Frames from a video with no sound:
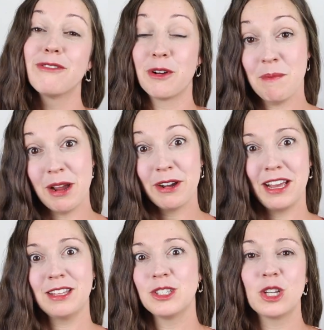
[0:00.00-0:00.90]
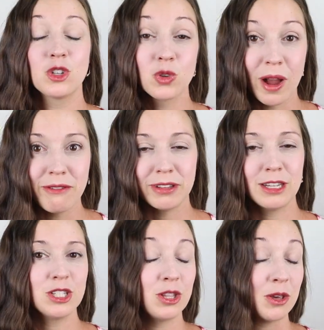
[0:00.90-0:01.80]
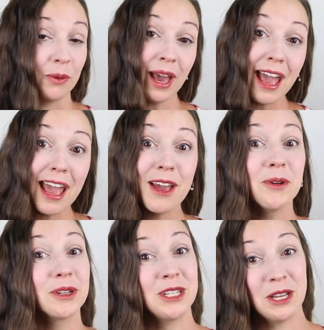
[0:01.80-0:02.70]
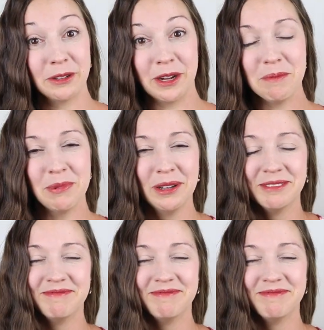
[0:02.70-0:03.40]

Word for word: for Americans traveling to the U K or to Europe.